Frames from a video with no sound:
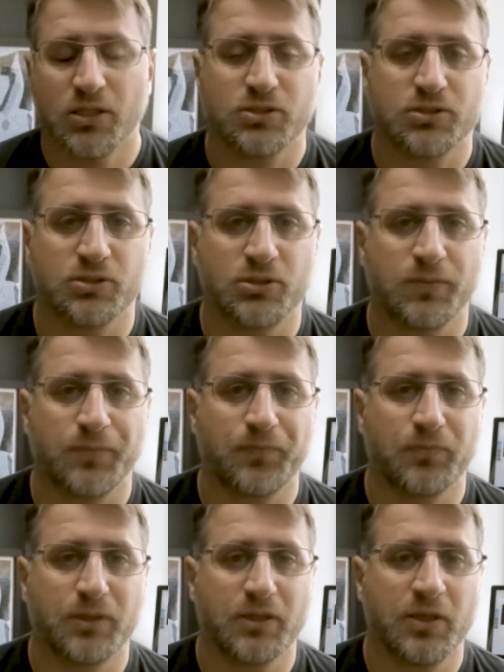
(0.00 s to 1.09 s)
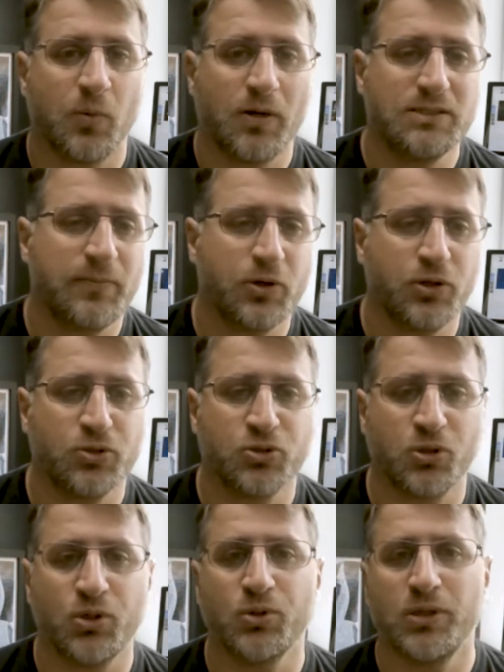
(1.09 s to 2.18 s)
So the ones I'm going to
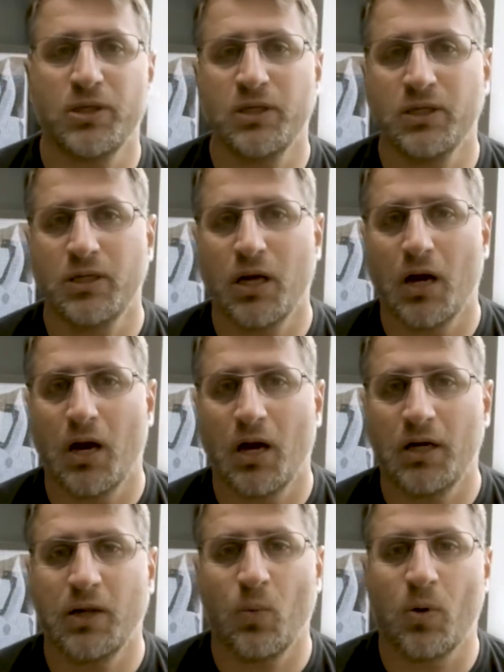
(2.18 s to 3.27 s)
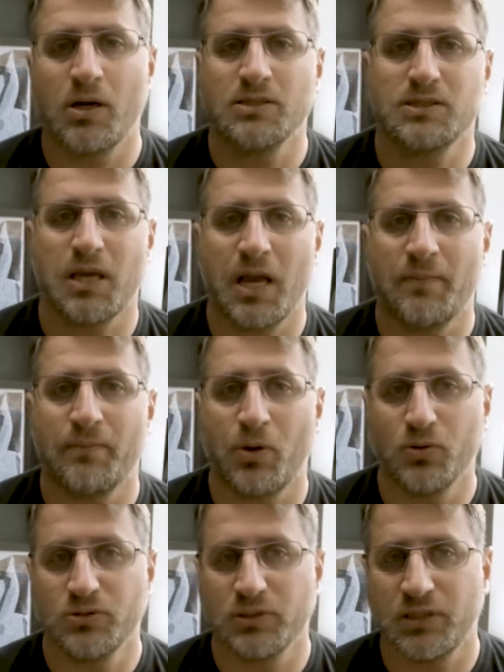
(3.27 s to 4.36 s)
show you here are the ones I
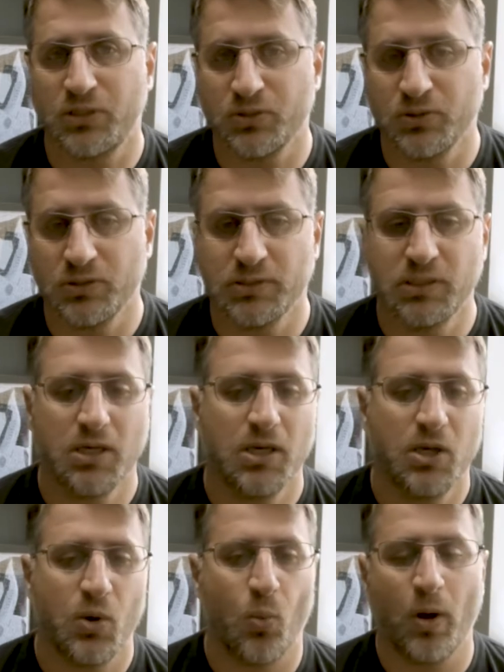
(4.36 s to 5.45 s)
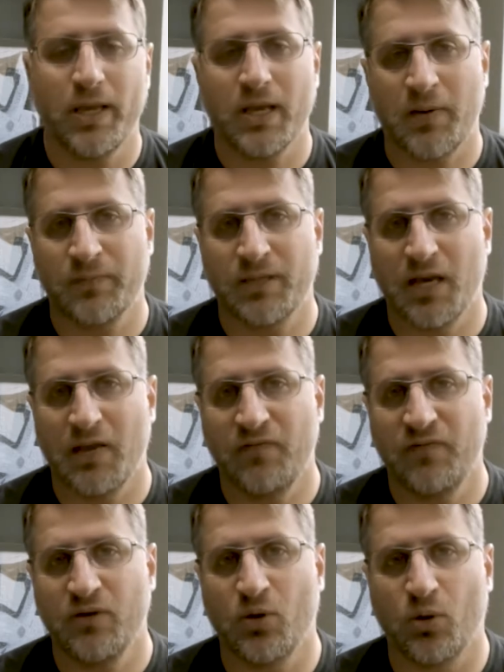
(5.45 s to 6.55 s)
mostly use when I'm
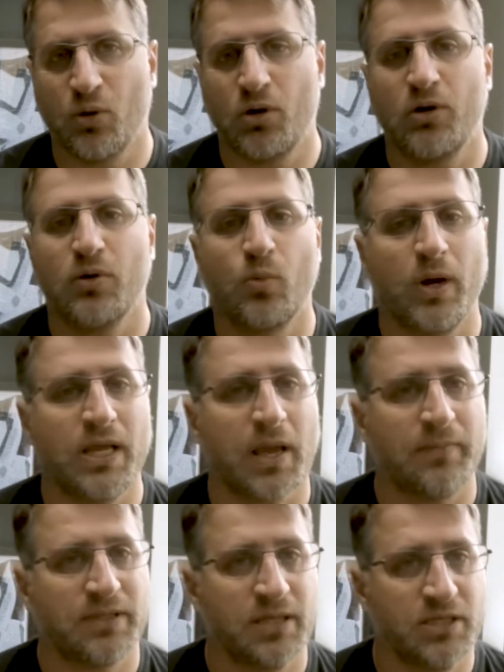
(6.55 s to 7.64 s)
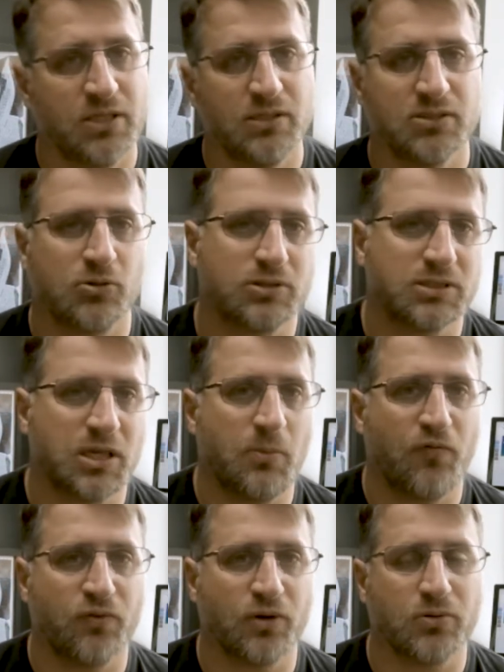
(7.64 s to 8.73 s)
diving or when I'm teaching. So some
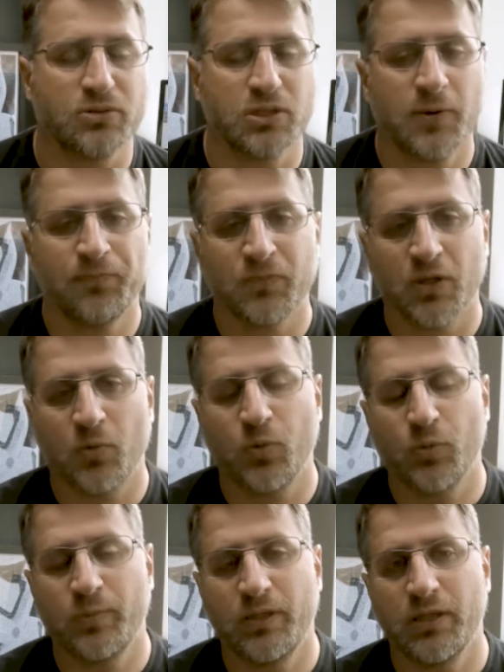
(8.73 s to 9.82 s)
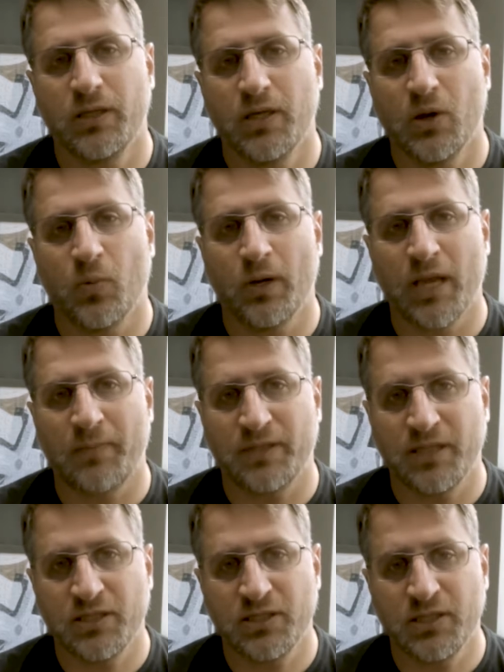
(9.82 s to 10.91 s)
of those will be when I'm
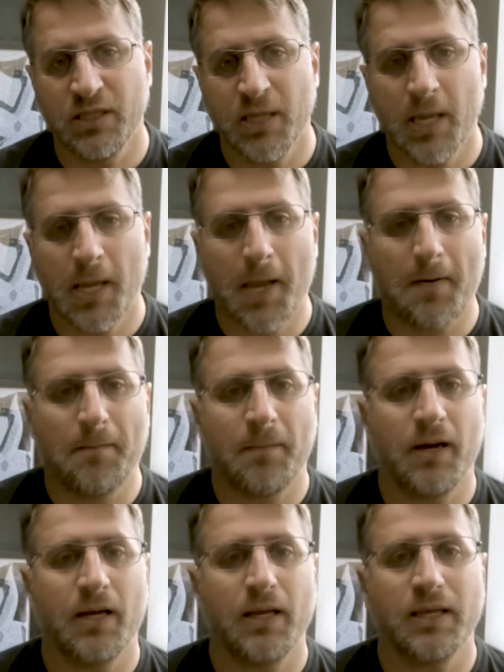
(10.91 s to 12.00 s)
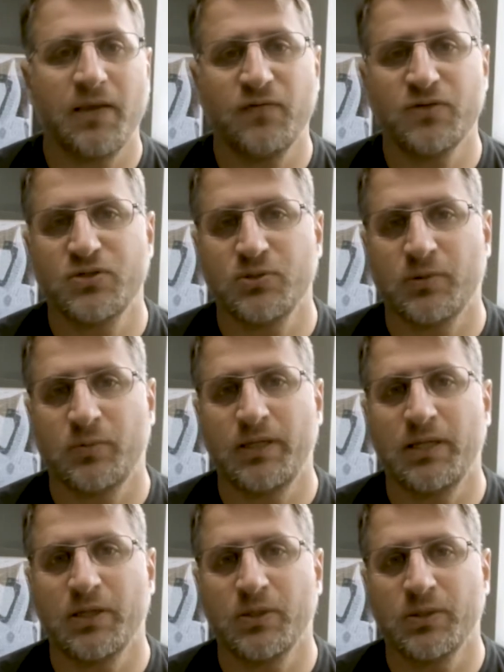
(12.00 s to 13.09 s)
teaching, but gives you a
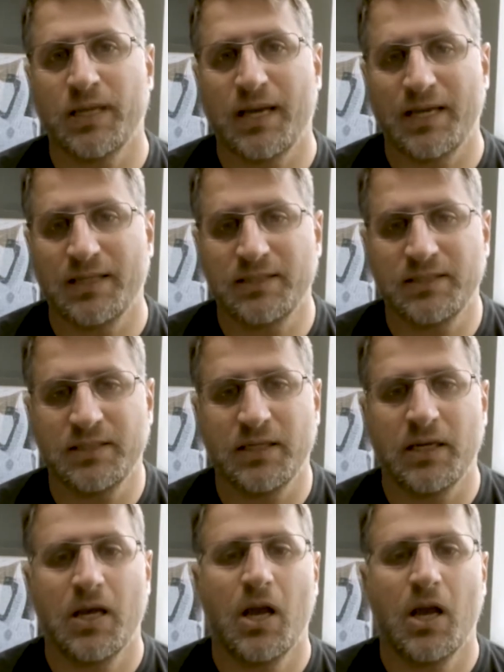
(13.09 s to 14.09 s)
really good idea